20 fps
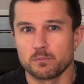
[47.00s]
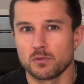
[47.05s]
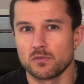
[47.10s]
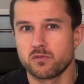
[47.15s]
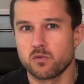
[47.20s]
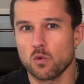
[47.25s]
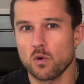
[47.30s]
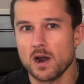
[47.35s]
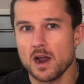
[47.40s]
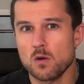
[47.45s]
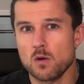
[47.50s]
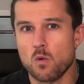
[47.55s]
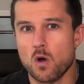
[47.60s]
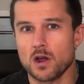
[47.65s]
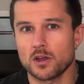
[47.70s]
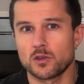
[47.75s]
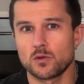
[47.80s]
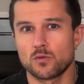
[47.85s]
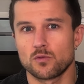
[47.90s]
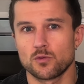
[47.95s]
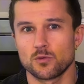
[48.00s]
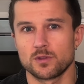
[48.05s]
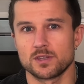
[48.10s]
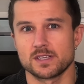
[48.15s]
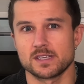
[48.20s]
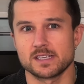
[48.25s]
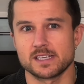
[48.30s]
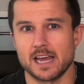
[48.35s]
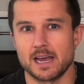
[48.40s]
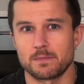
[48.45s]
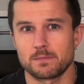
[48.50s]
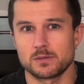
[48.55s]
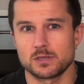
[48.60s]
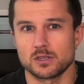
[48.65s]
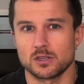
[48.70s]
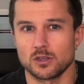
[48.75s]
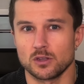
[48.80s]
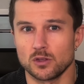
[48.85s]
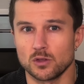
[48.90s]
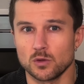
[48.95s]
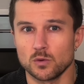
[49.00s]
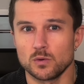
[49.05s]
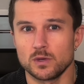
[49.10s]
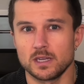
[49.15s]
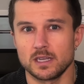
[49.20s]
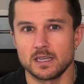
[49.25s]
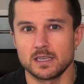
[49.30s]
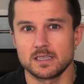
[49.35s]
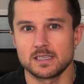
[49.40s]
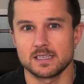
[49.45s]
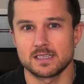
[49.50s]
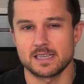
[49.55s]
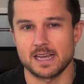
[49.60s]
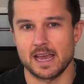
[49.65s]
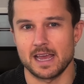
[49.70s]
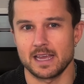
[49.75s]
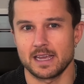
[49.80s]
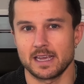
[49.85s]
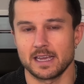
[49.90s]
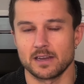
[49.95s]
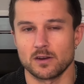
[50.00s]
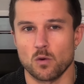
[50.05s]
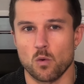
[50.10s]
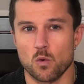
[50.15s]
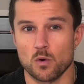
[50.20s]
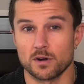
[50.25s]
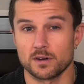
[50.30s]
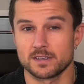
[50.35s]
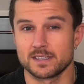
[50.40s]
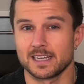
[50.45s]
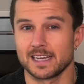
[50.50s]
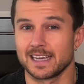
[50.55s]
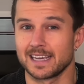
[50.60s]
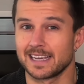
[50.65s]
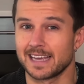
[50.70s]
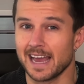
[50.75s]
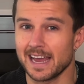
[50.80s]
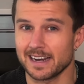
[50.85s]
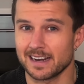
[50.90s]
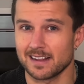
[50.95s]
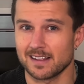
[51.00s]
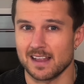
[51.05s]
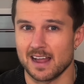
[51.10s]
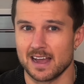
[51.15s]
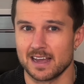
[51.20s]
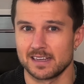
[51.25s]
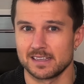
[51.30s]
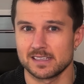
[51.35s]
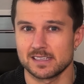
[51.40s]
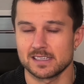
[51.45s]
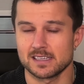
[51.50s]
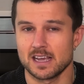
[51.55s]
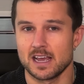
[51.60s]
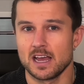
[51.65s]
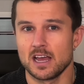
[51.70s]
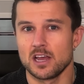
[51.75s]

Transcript: before I walk you through the steps you need to take in order to get clients,